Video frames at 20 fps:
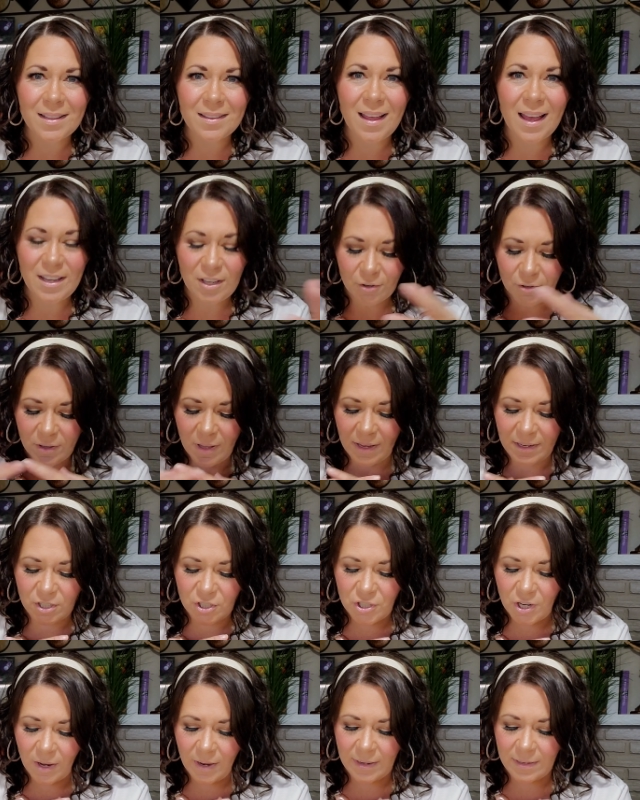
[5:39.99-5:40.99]
Let your light
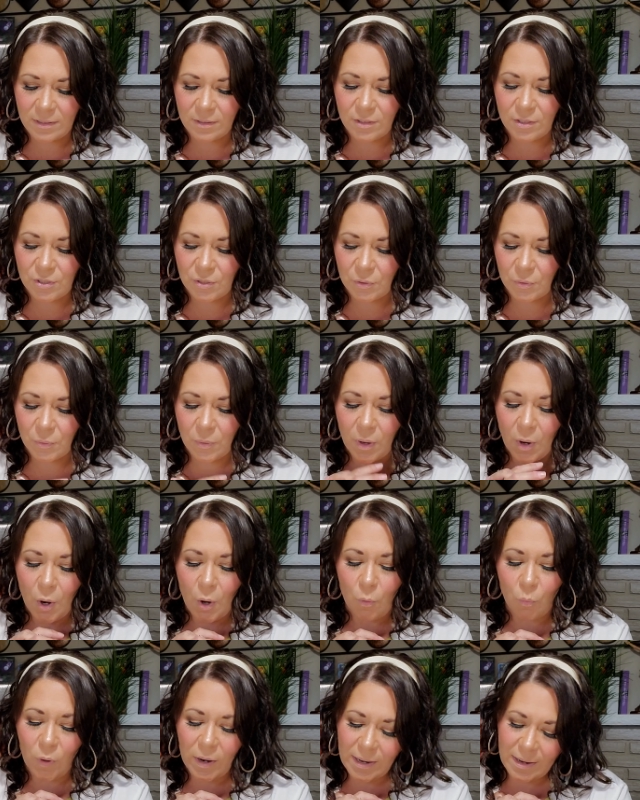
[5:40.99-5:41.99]
shine. And so
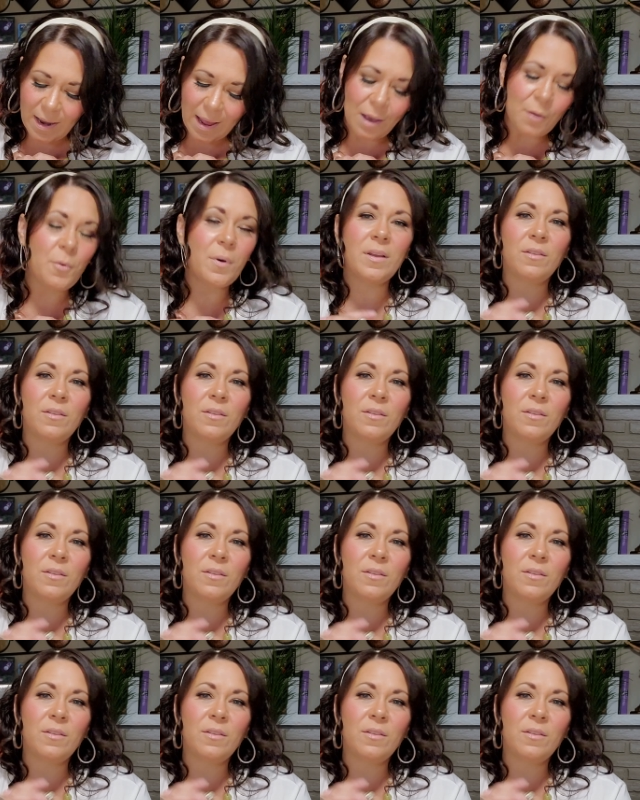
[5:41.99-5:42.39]
right now